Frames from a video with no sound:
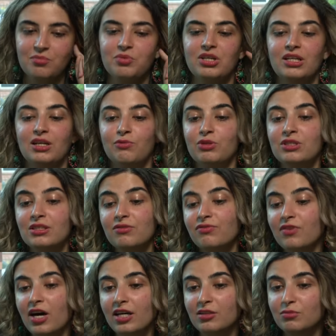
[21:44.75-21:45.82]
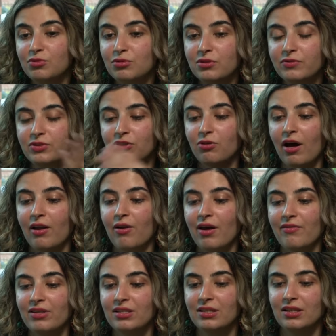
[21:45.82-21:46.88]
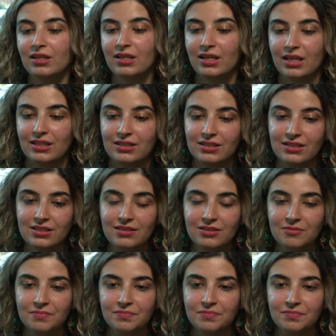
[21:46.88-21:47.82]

but it was a fine move, so I don't have anything against it.